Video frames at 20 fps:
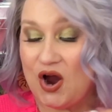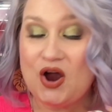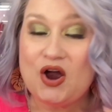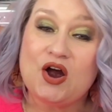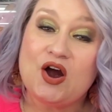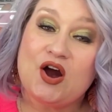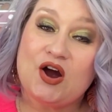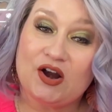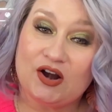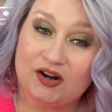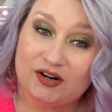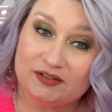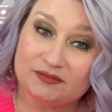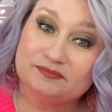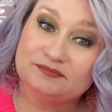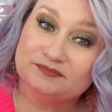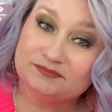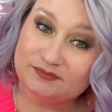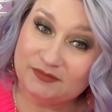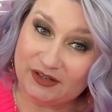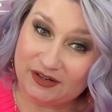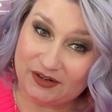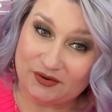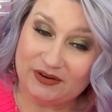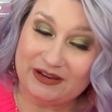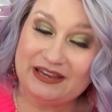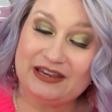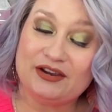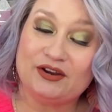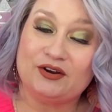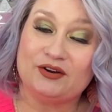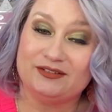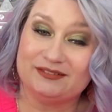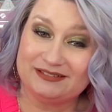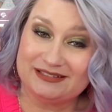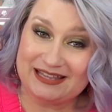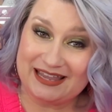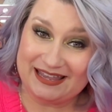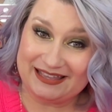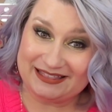are, you know, here,
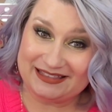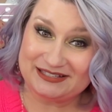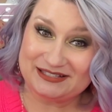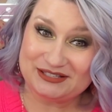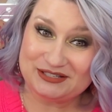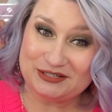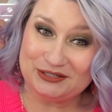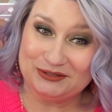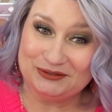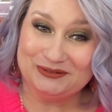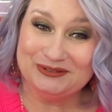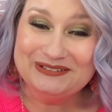take this too.